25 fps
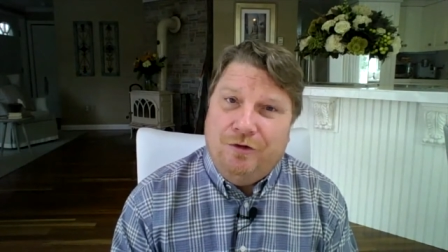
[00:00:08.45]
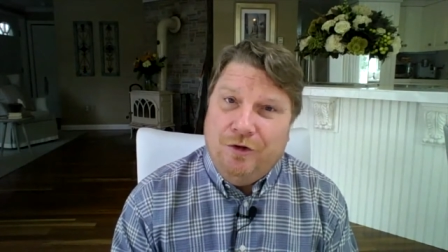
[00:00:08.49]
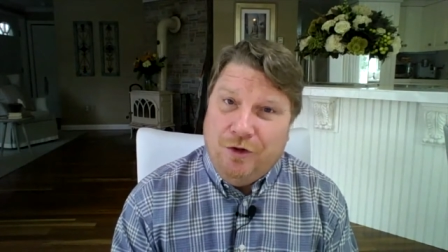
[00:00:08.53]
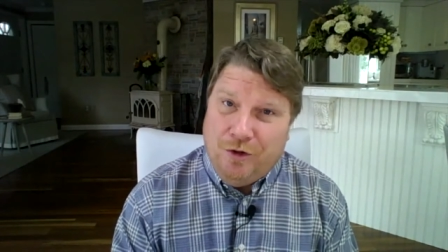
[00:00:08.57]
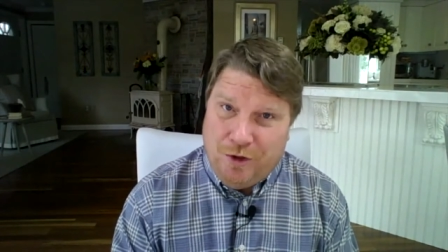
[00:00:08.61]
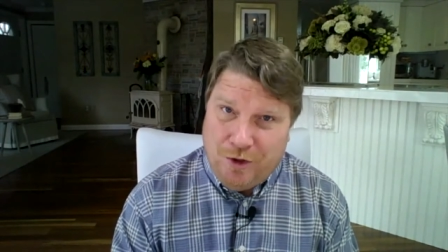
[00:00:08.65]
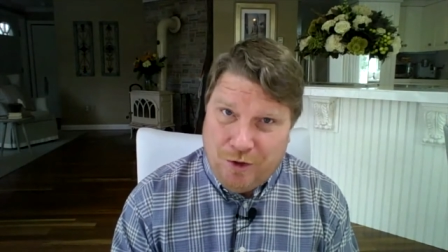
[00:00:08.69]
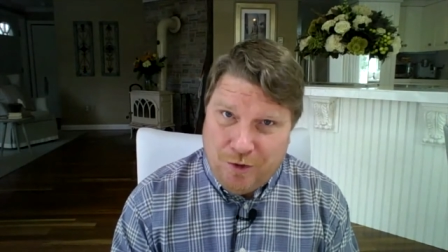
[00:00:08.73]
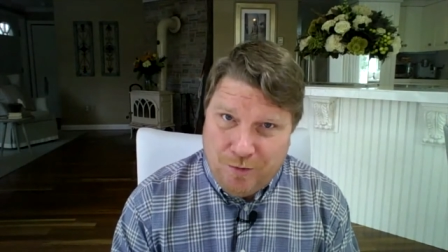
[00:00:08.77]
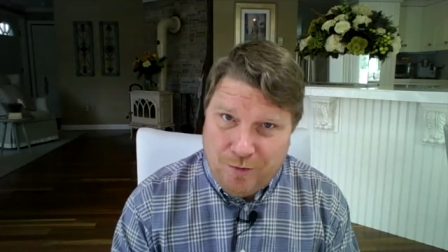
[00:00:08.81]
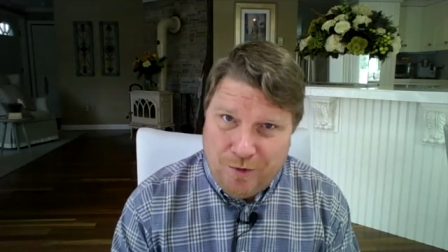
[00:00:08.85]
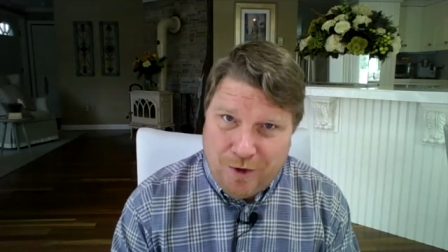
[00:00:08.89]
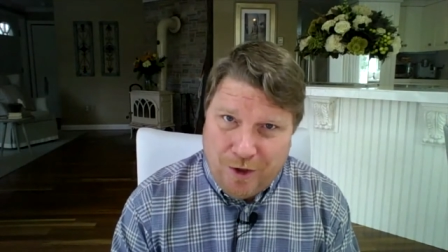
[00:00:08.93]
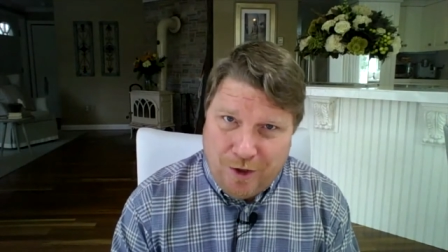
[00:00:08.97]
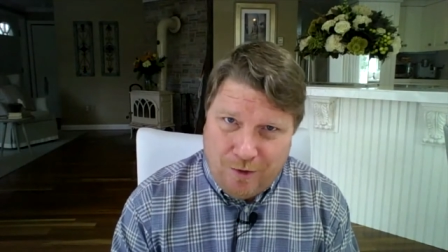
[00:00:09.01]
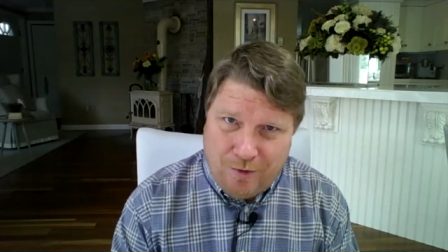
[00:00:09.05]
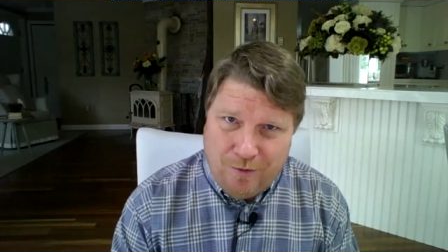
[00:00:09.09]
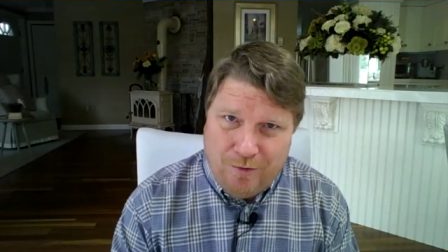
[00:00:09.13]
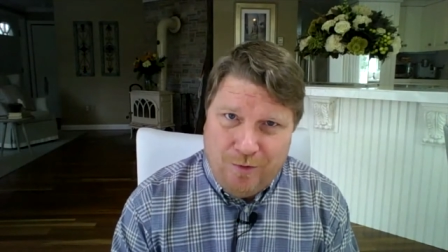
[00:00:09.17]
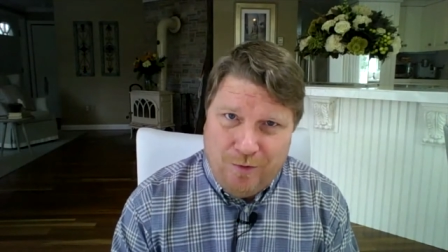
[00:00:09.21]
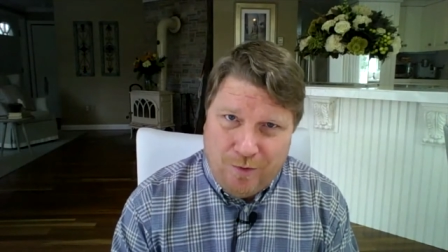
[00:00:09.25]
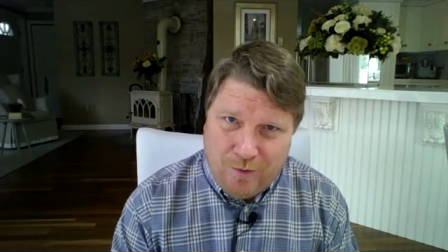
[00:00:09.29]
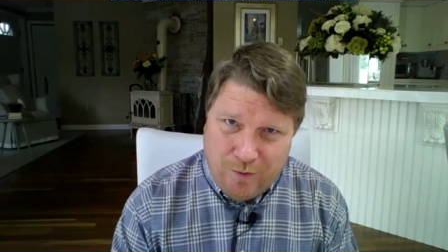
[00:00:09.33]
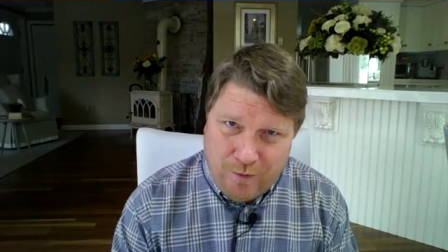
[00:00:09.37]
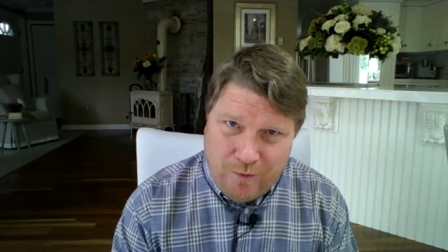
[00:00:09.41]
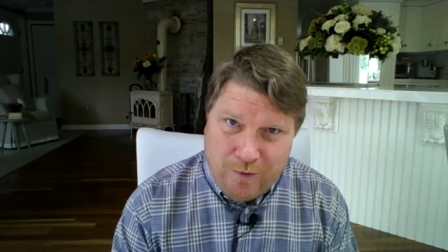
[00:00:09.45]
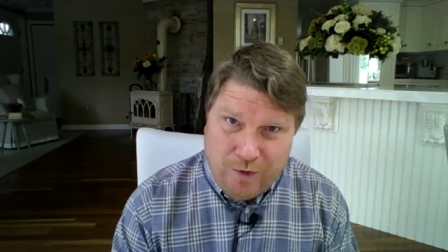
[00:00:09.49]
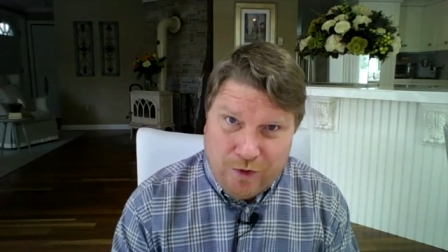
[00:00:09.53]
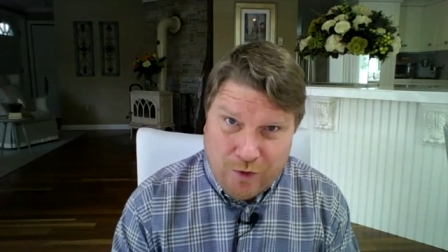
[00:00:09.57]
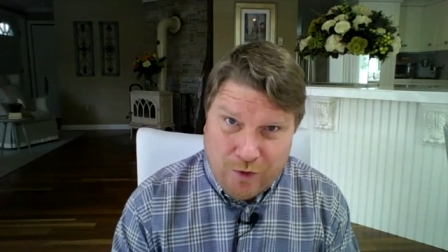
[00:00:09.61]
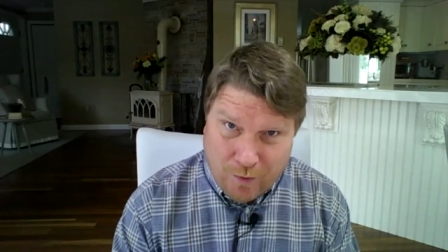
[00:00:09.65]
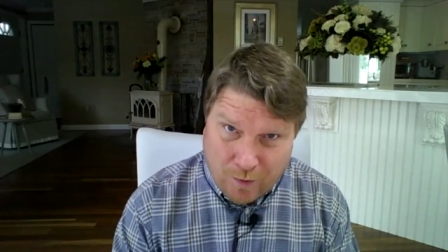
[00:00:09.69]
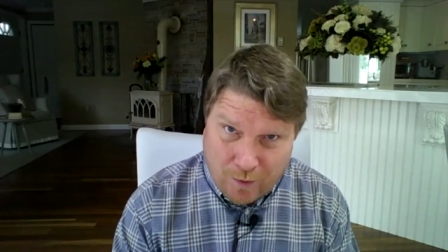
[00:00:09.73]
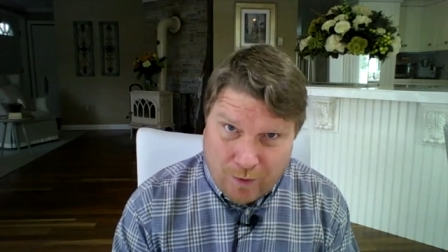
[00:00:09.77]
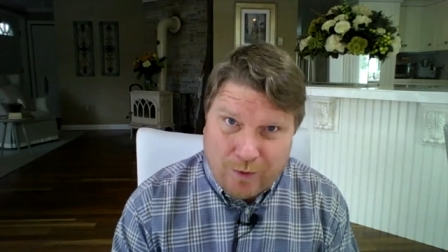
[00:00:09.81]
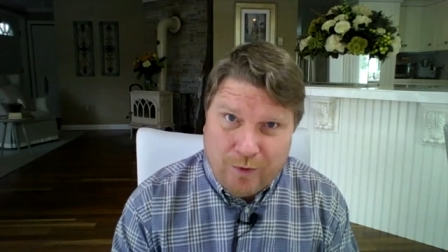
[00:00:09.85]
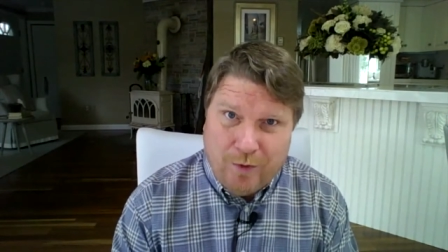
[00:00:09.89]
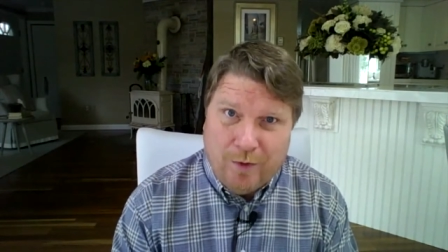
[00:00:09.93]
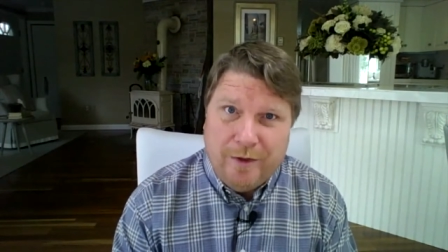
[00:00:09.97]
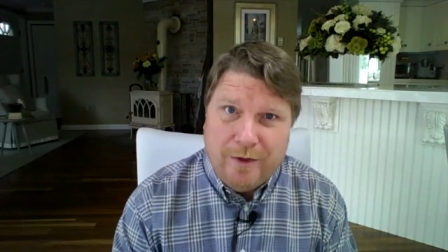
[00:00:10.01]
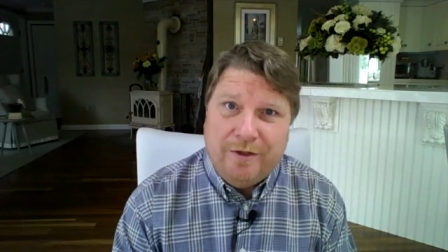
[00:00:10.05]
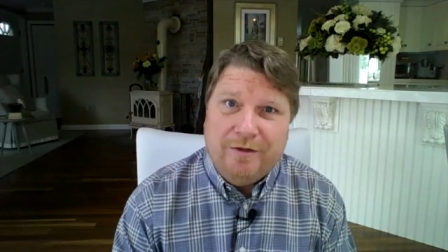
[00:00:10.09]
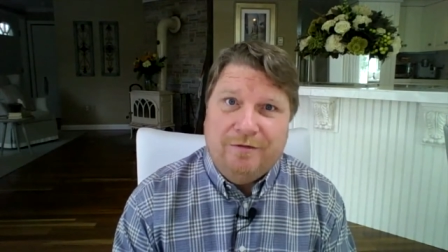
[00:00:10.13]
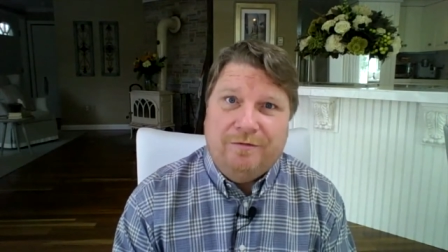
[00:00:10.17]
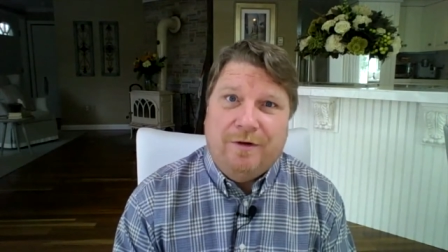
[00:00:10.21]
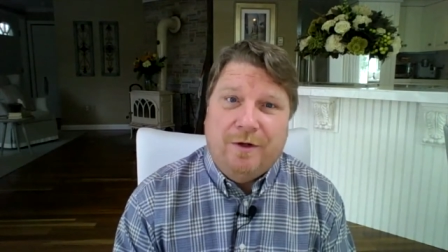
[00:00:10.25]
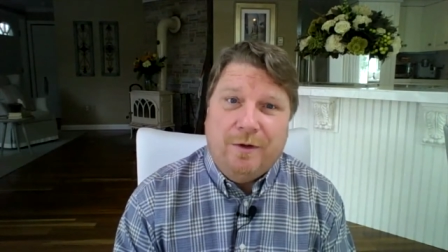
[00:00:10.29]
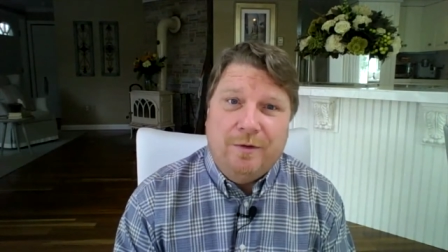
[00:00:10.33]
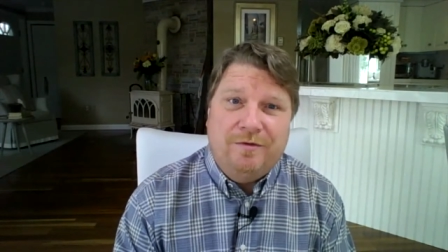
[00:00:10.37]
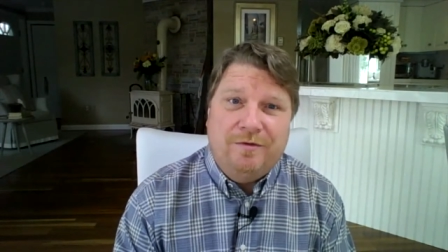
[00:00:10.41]
Do you know who you're going
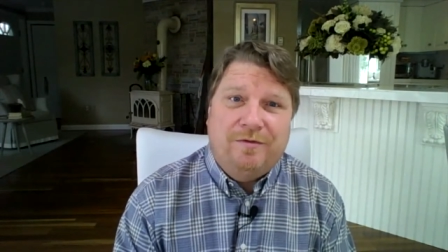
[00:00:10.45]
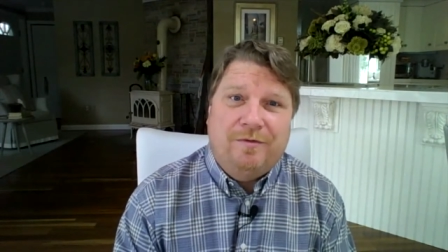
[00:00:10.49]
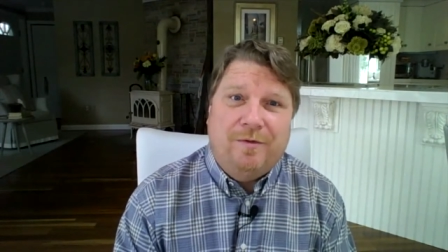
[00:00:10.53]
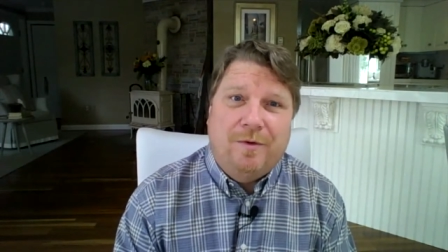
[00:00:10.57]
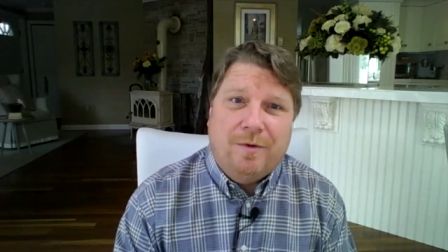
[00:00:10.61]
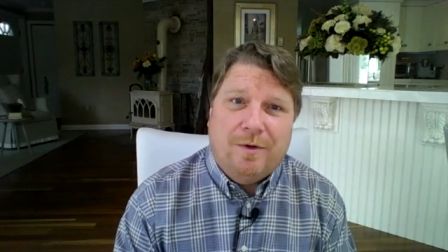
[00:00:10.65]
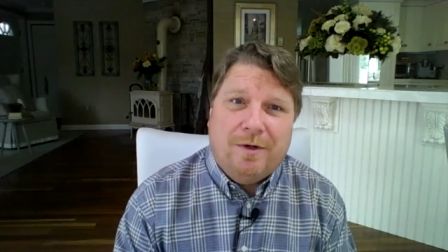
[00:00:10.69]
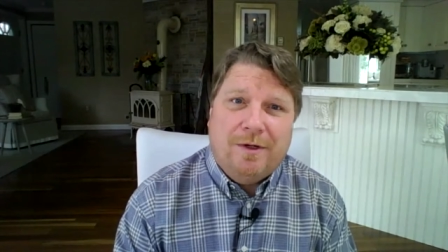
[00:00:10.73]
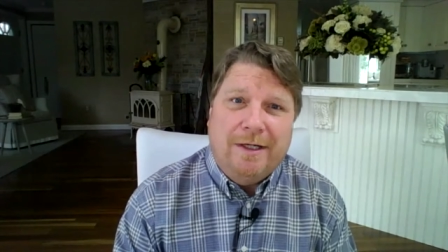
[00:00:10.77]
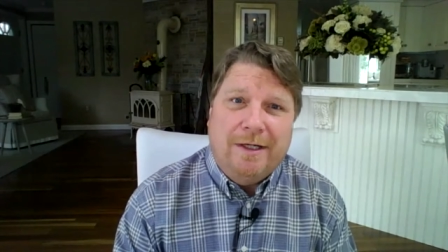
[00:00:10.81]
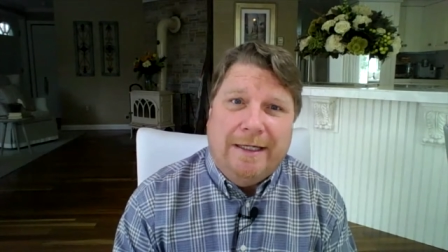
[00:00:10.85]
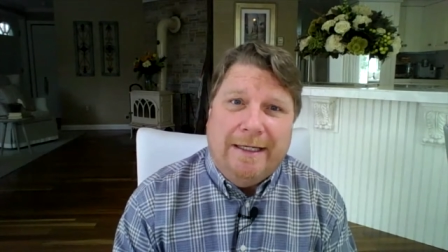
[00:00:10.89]
to vote for?